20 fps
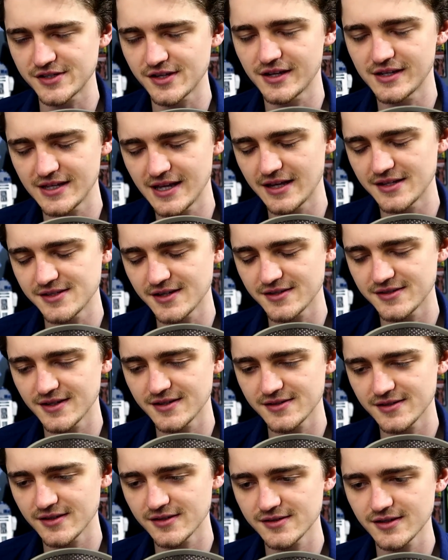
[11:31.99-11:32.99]
Like yes, yes,
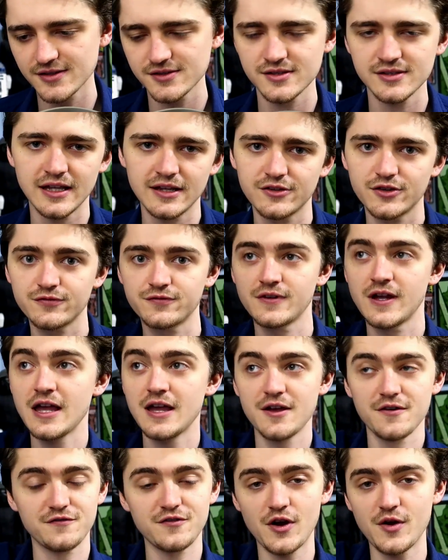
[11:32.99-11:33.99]
yes, yes, yes, and then
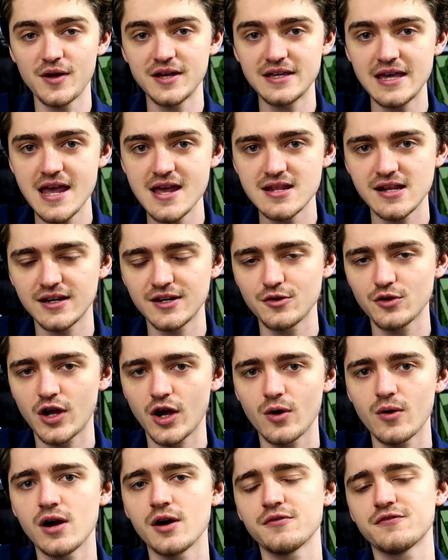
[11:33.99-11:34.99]
throw it again, and it'll
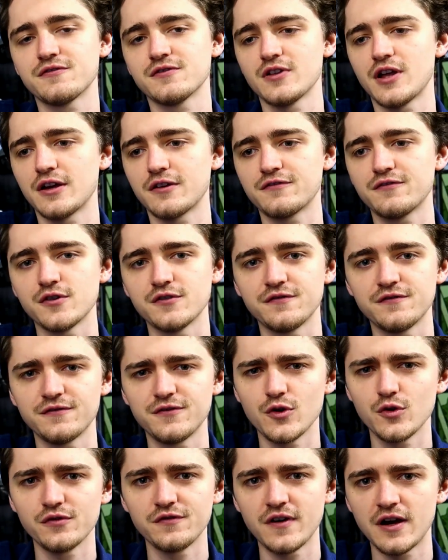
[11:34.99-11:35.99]
go off like for
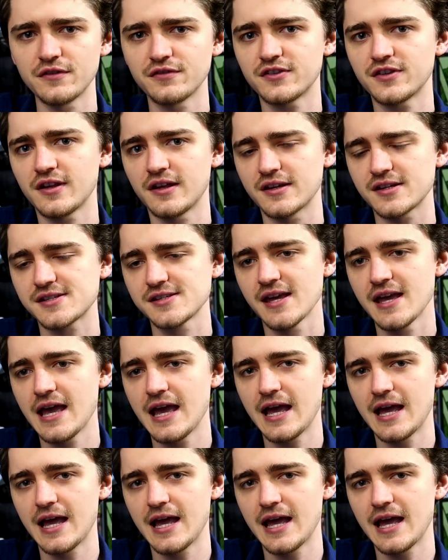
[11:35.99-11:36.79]
four, five, six,